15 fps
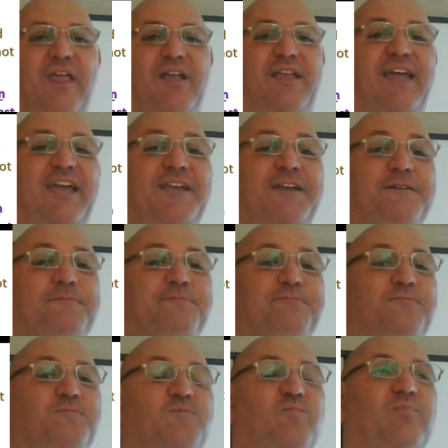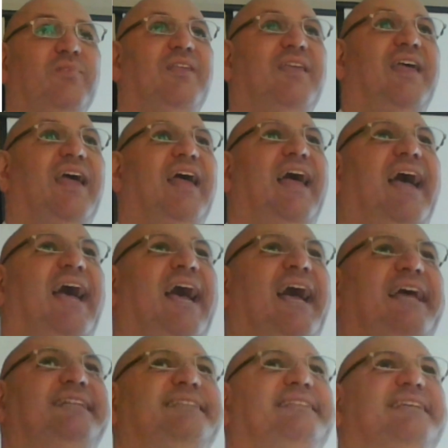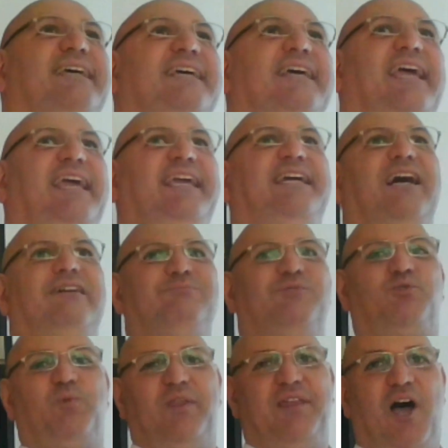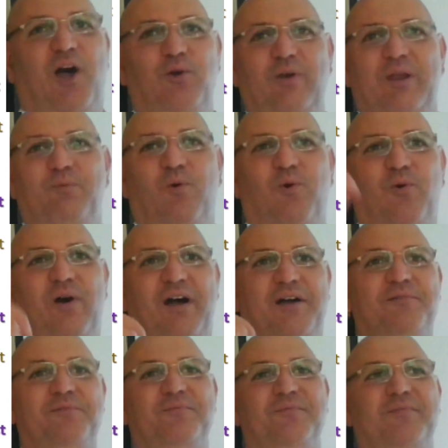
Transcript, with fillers: Okay? And he comes with holy water.